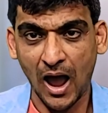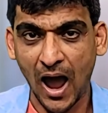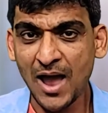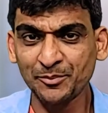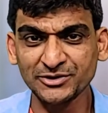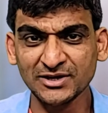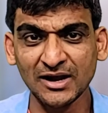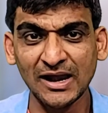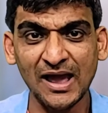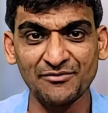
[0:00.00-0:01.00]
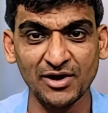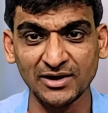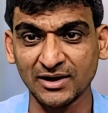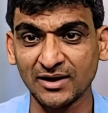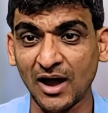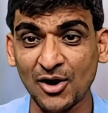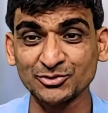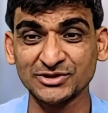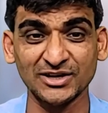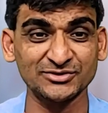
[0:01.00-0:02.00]
I personally have rented
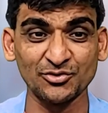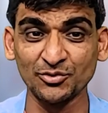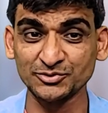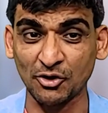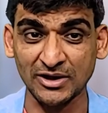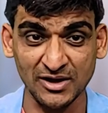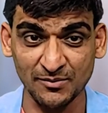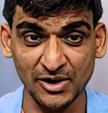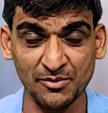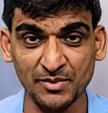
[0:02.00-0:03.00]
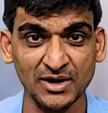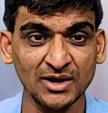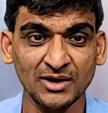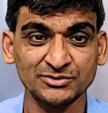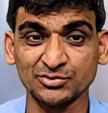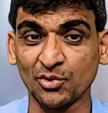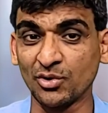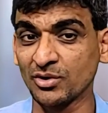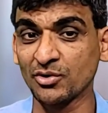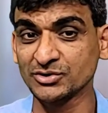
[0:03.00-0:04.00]
houses, rooms on Airbnb,
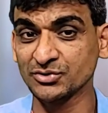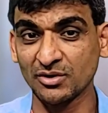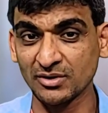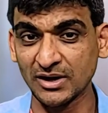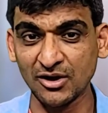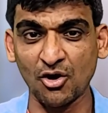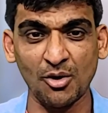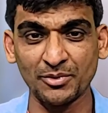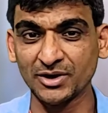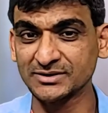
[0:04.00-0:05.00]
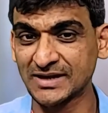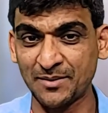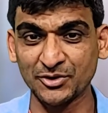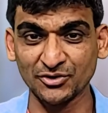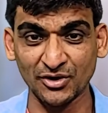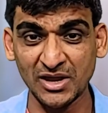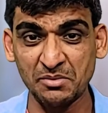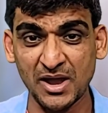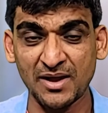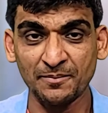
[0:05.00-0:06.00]
sold goods on e-commerce, Amazon,
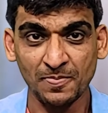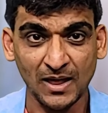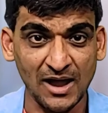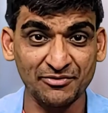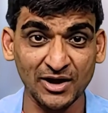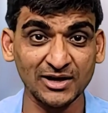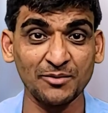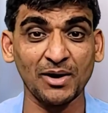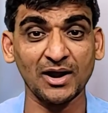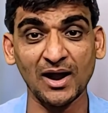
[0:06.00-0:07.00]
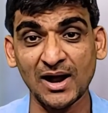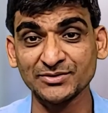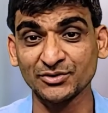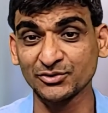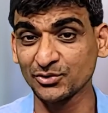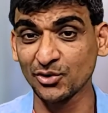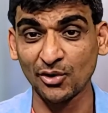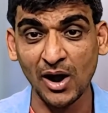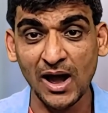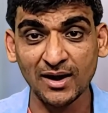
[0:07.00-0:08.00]
eBay. I have rented my cars on
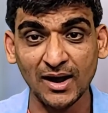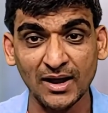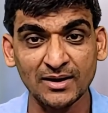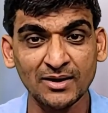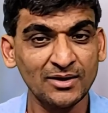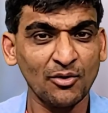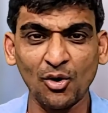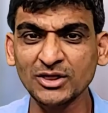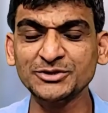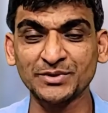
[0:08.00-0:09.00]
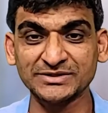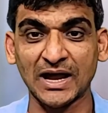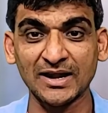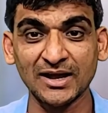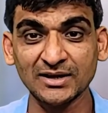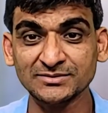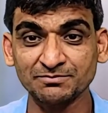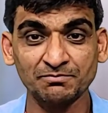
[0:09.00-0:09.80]
Turo, hire car. All these were side gigs.